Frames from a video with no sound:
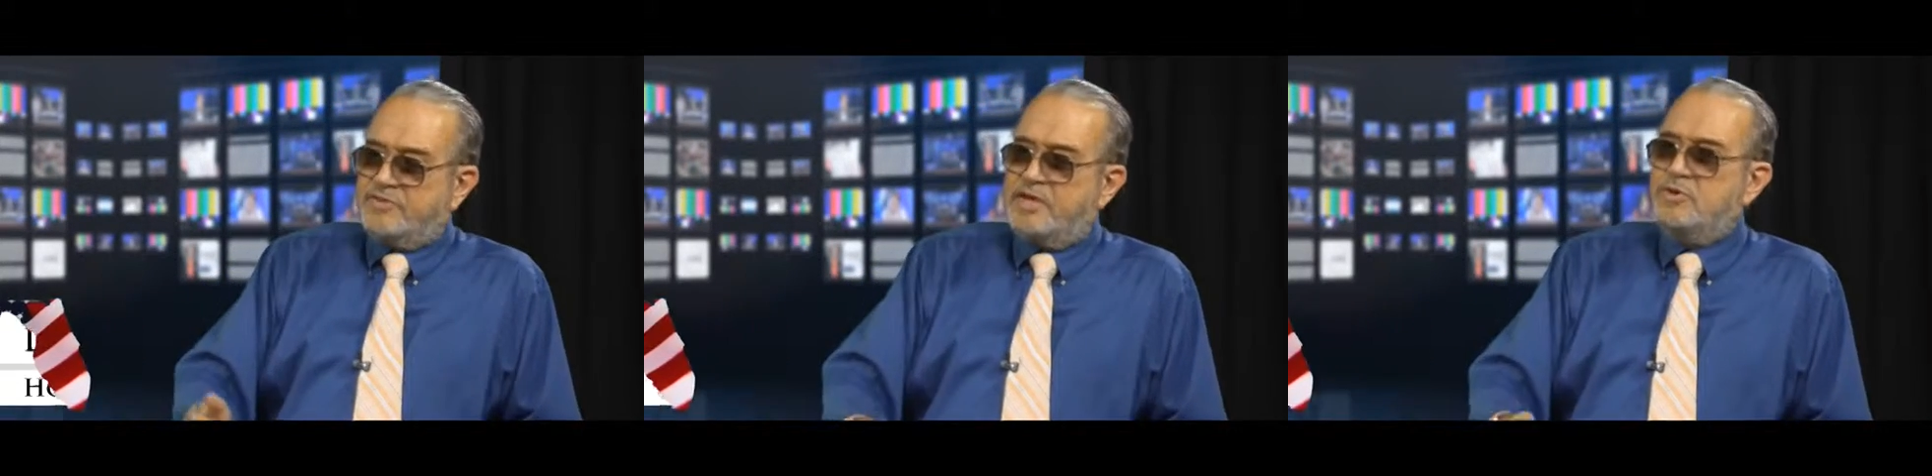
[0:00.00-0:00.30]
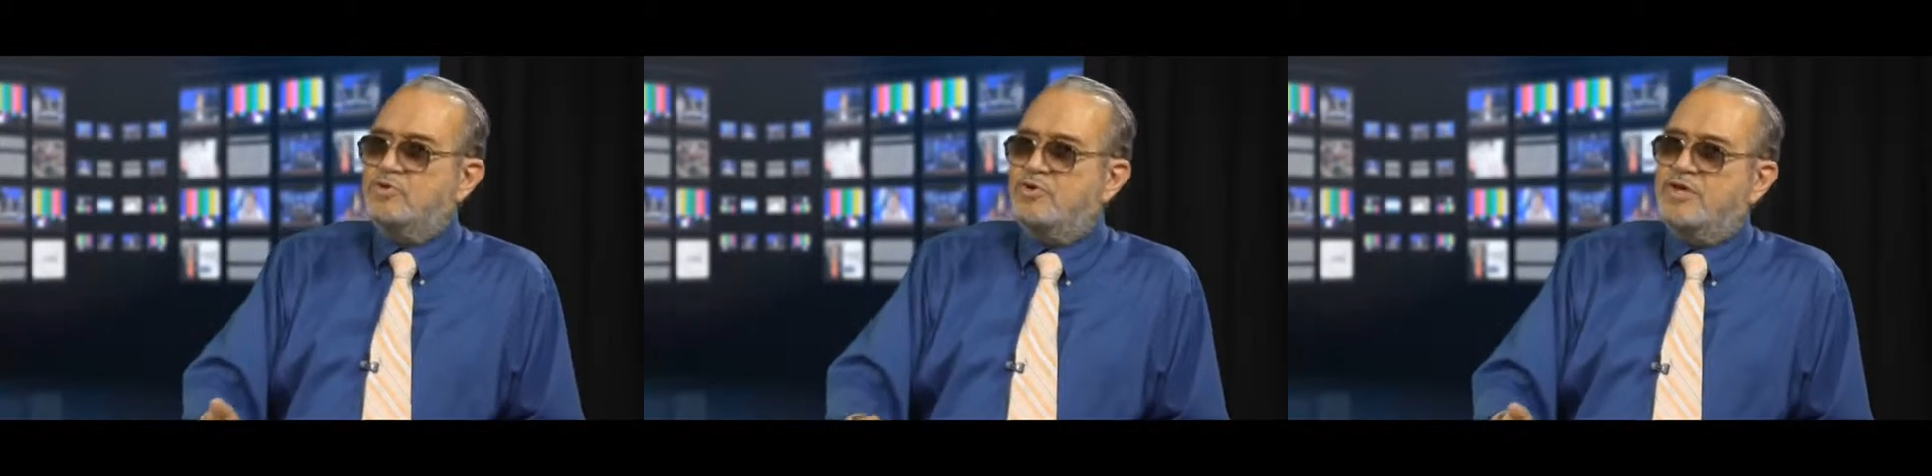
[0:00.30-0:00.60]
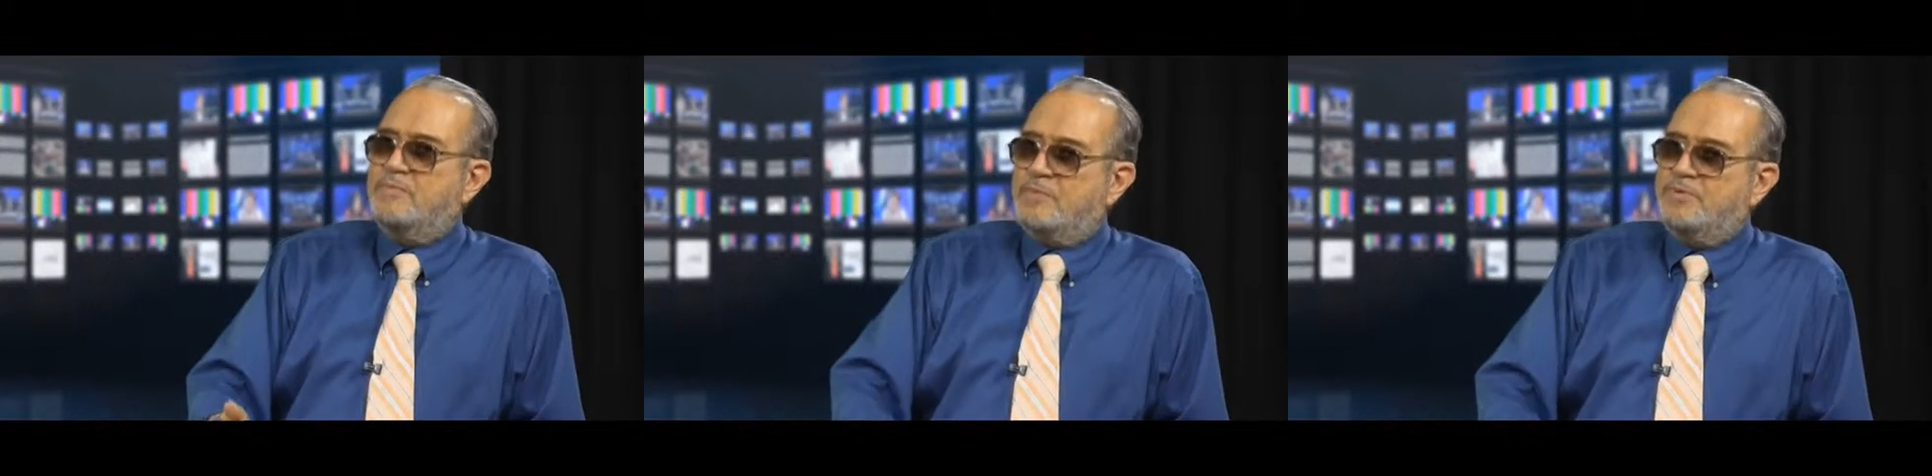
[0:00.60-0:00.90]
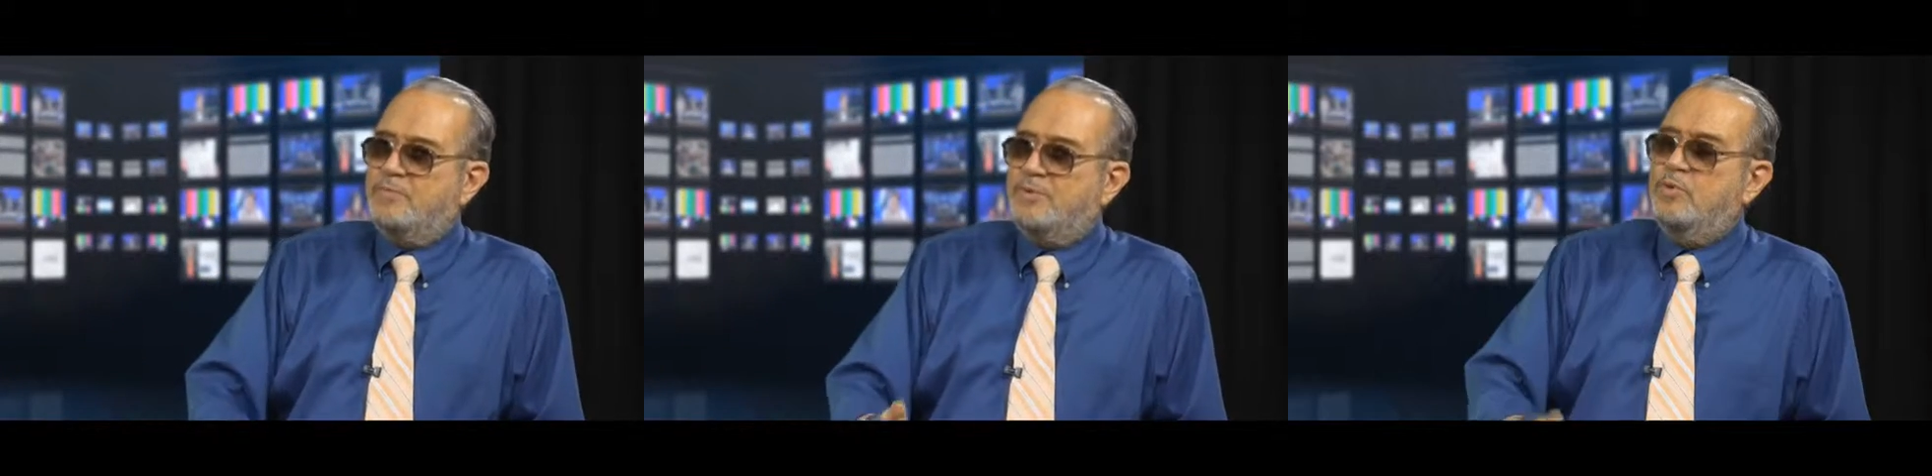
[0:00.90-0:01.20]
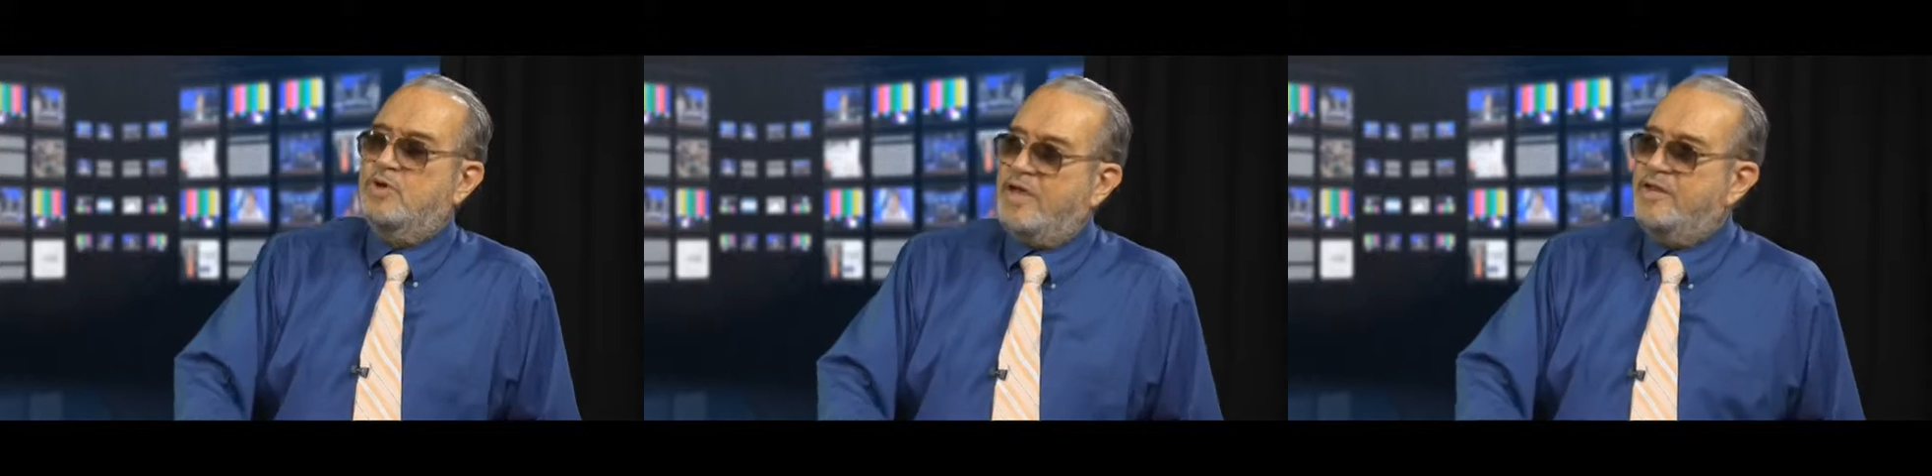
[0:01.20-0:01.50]
then you're talking about people
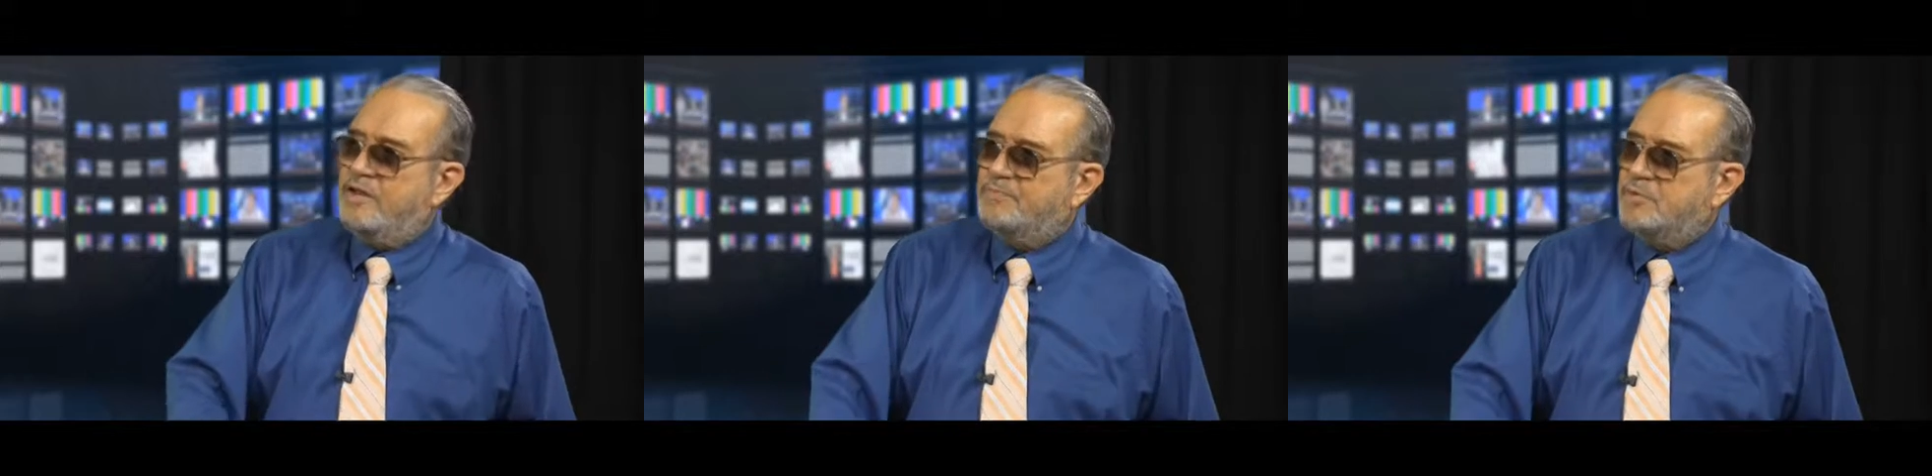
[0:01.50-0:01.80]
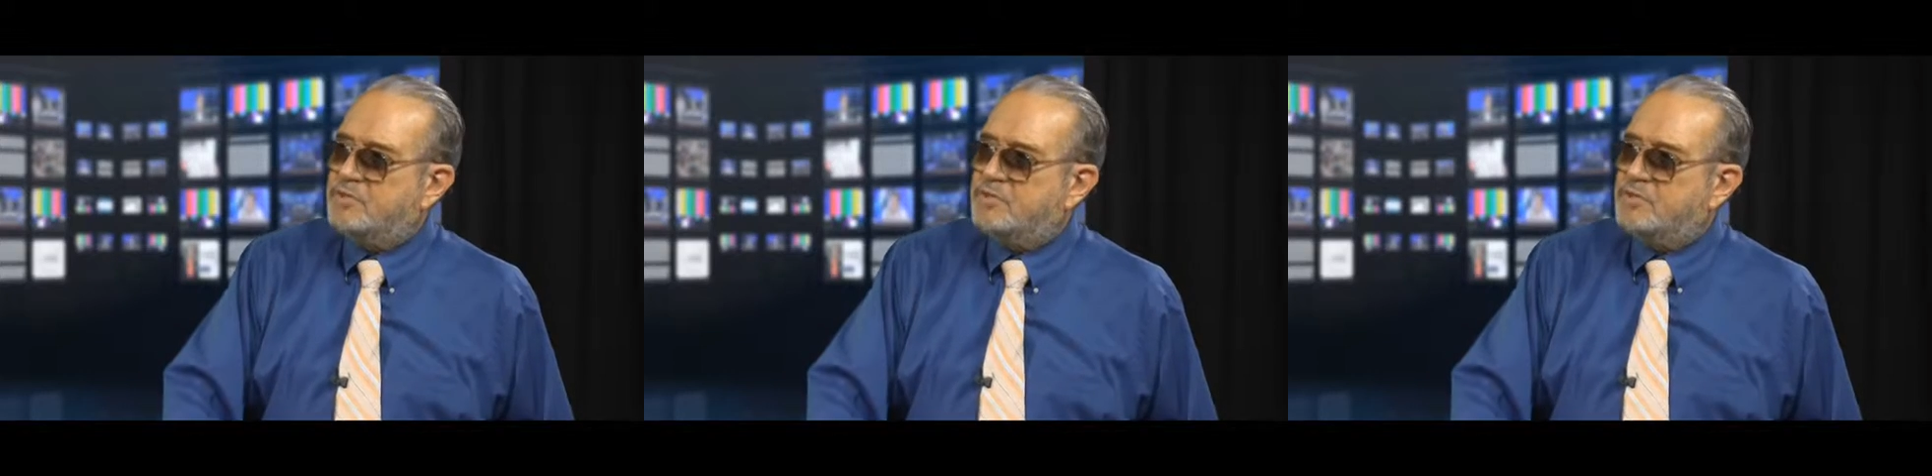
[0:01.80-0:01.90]
who can help